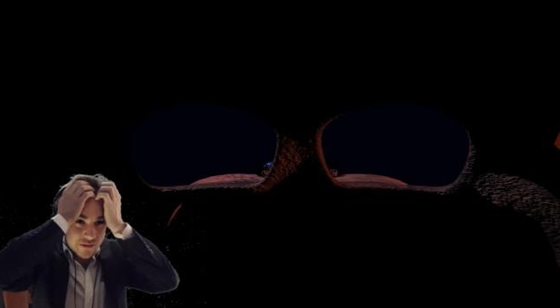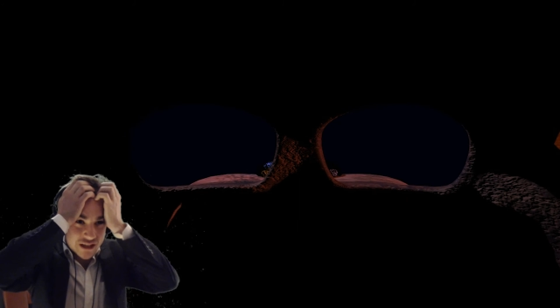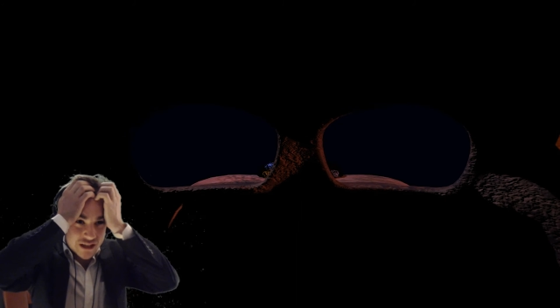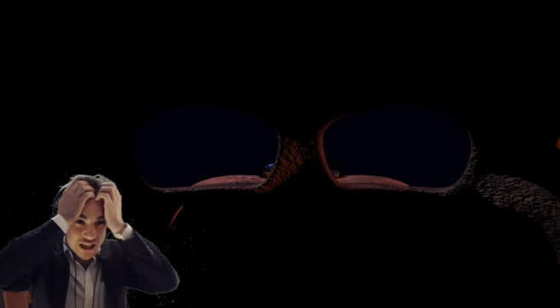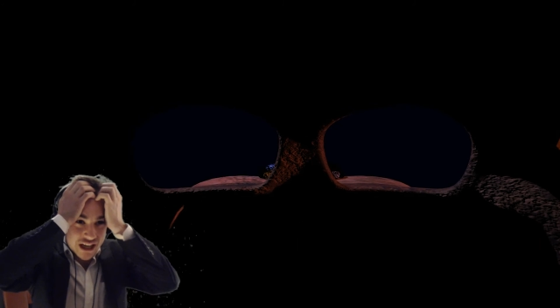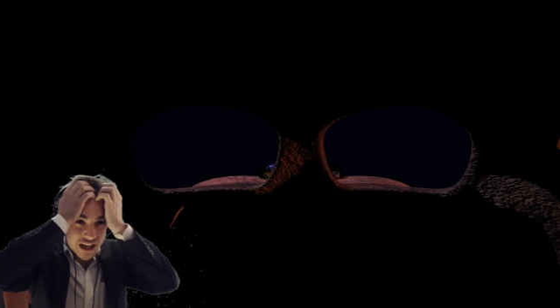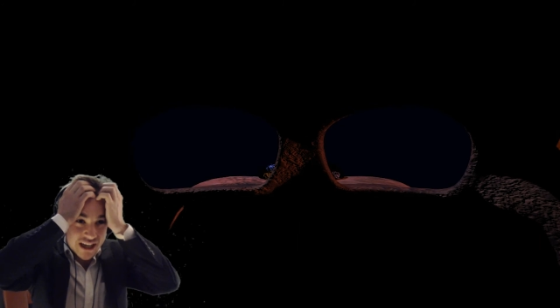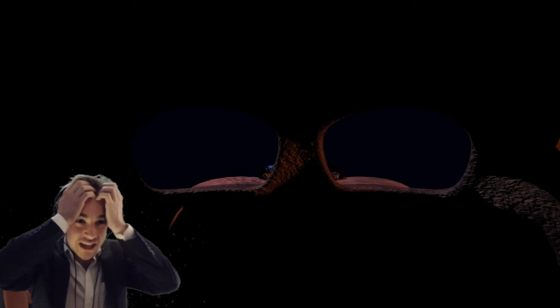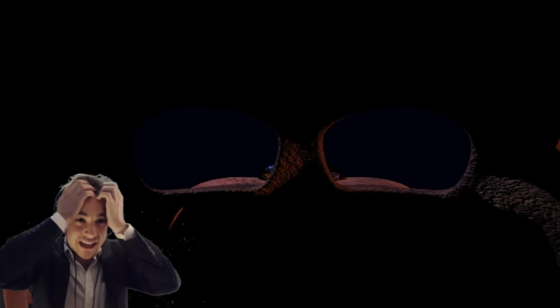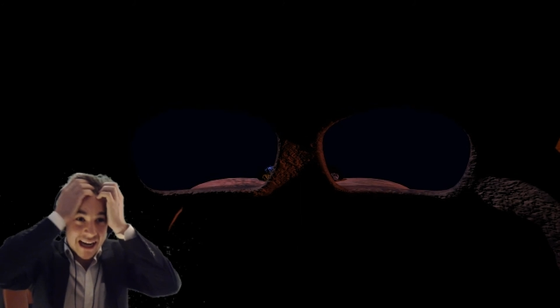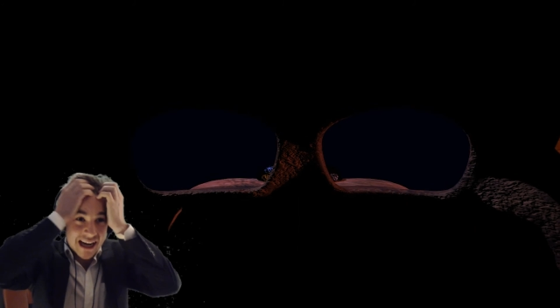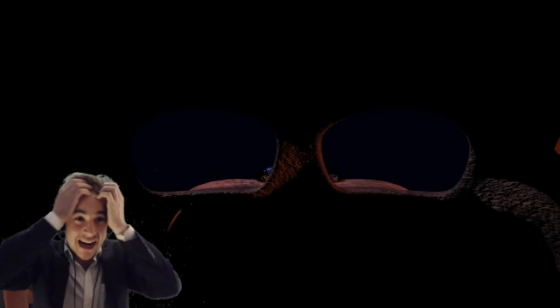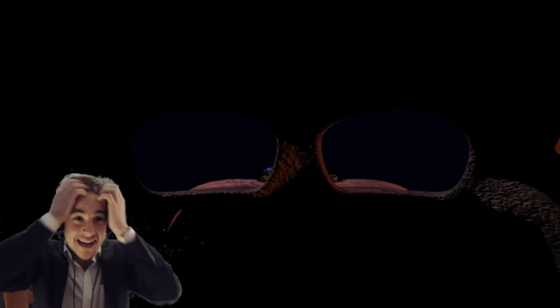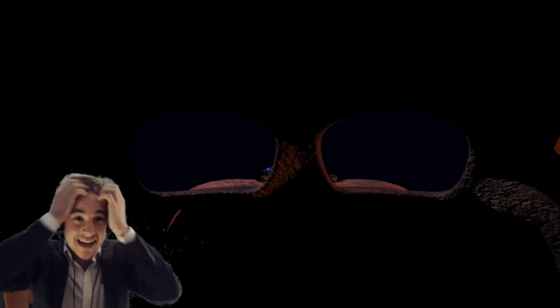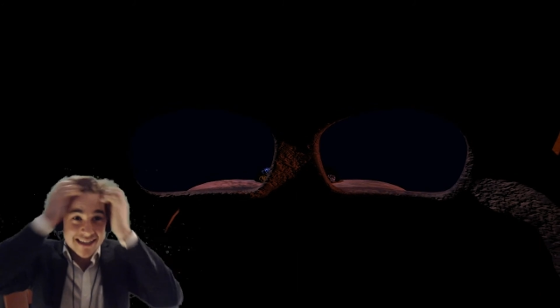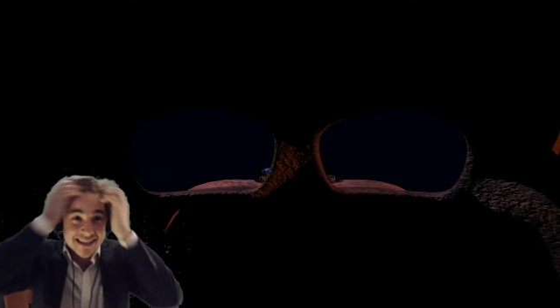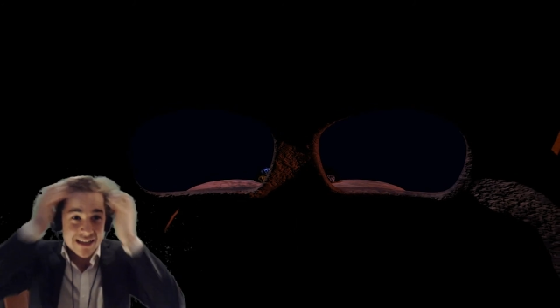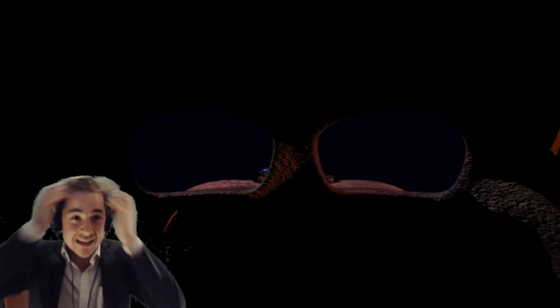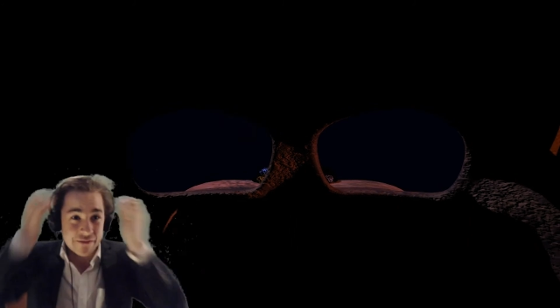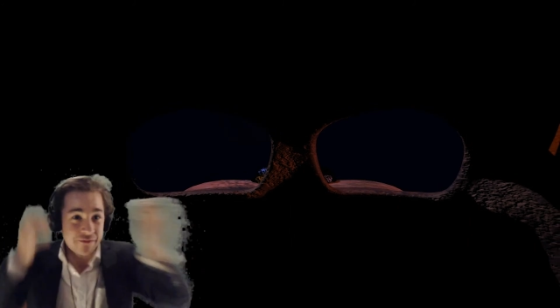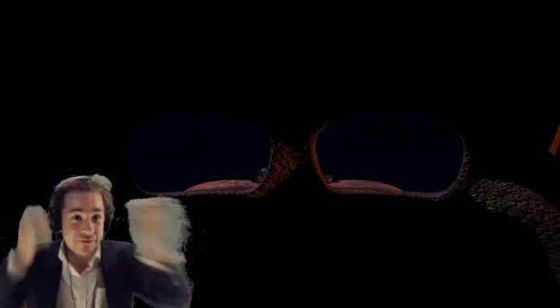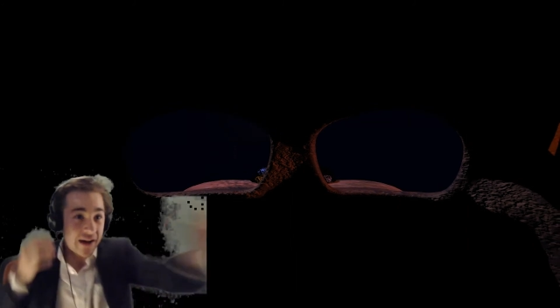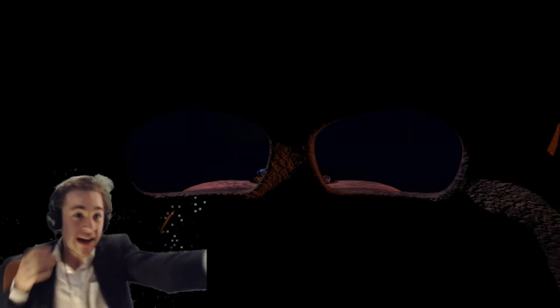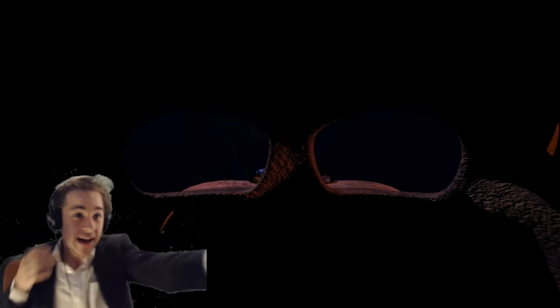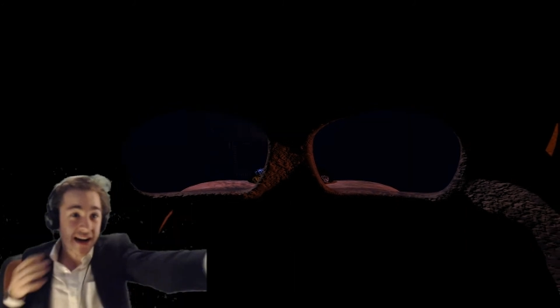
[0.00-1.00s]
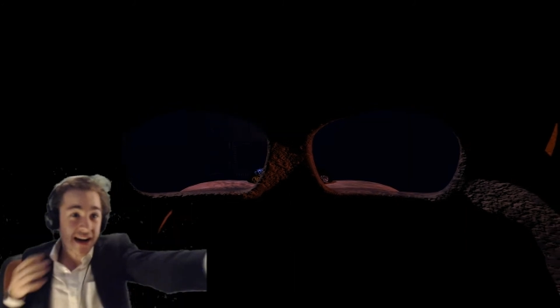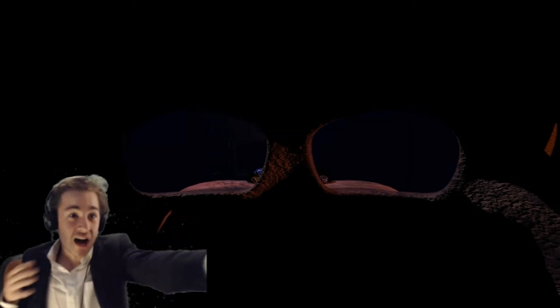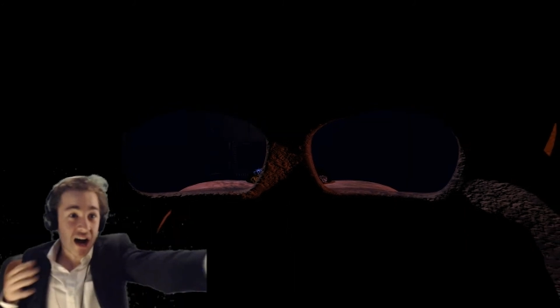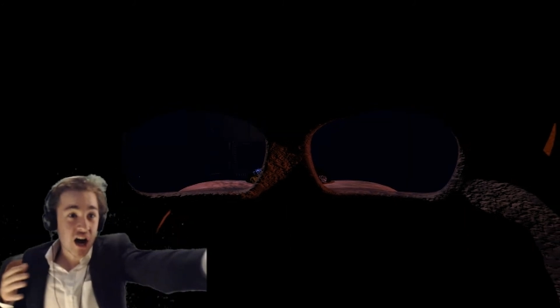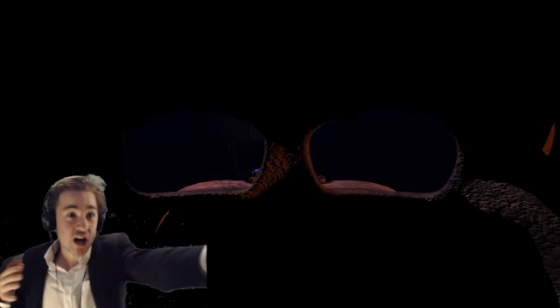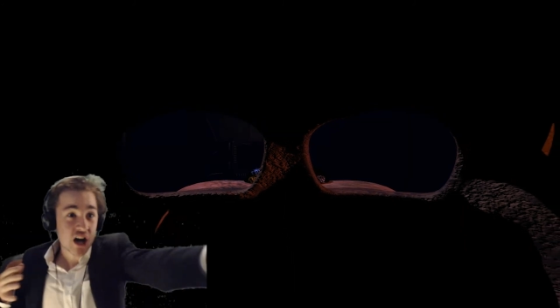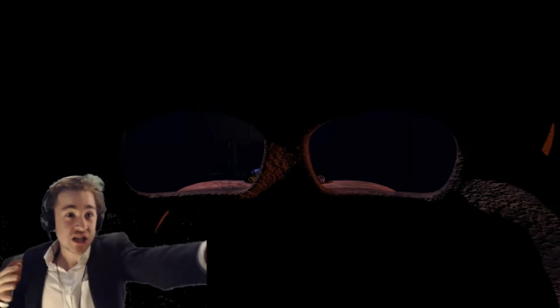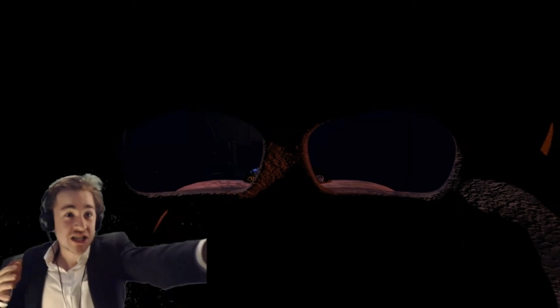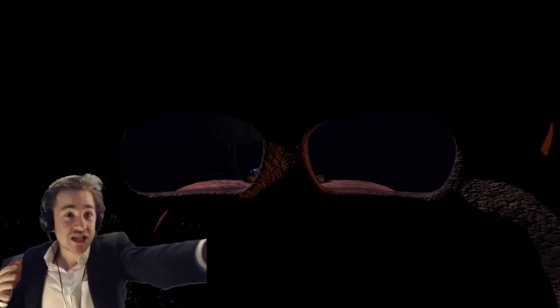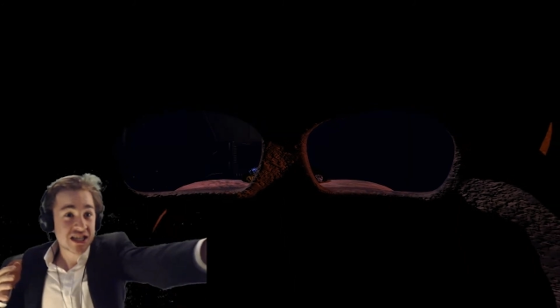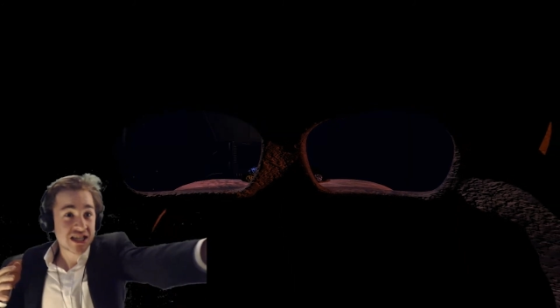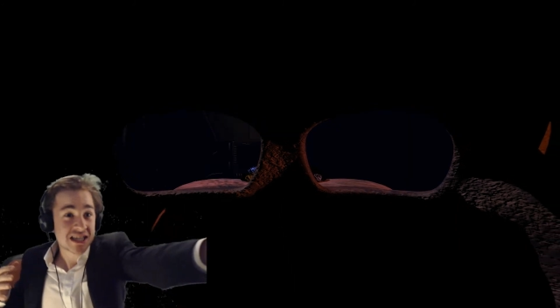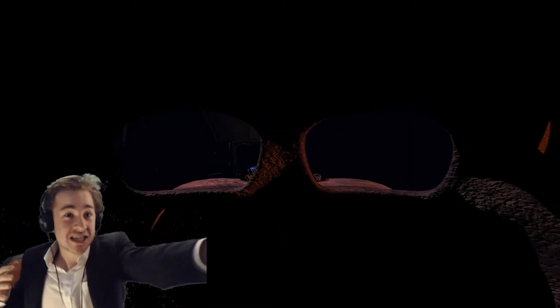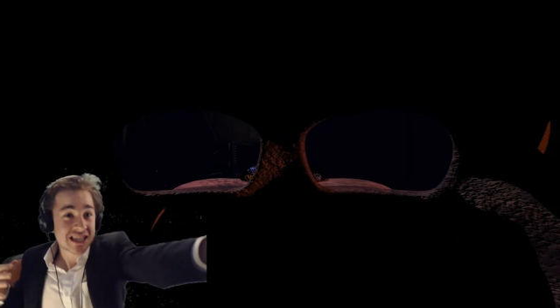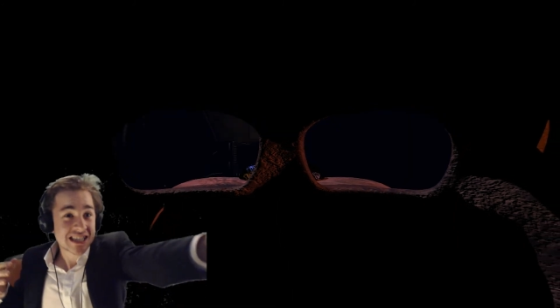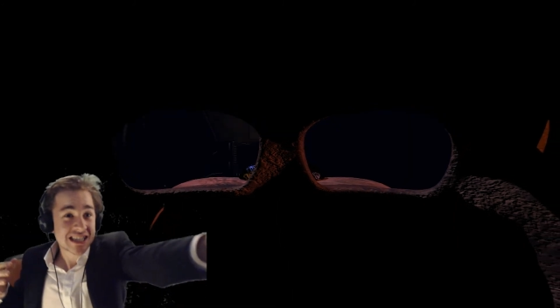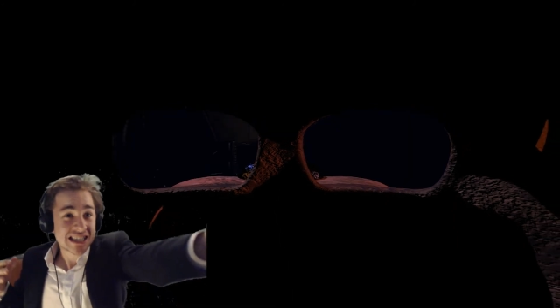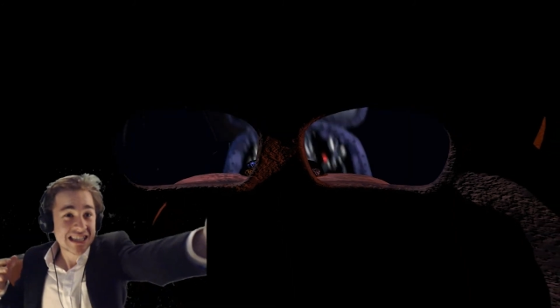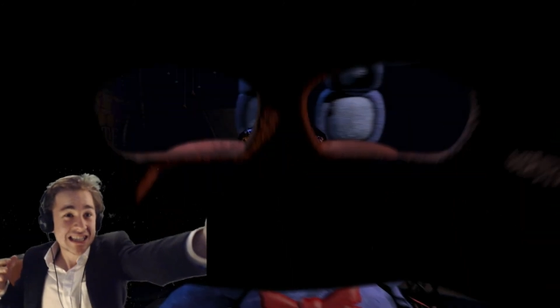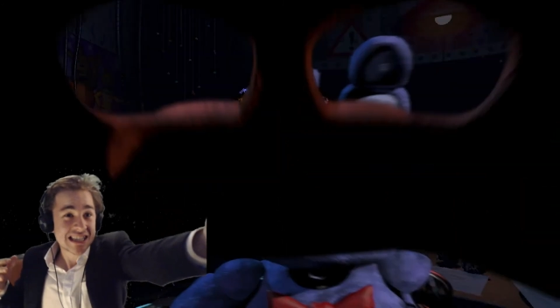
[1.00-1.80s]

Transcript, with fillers: Chica has a fat arse.